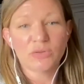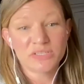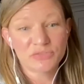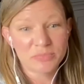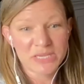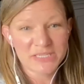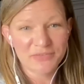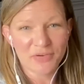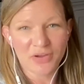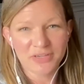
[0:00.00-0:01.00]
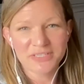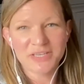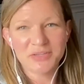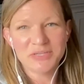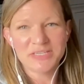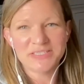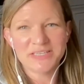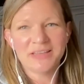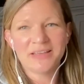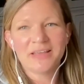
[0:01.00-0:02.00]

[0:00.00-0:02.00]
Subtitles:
this is from Tacey Fox. Thank you, Tacey.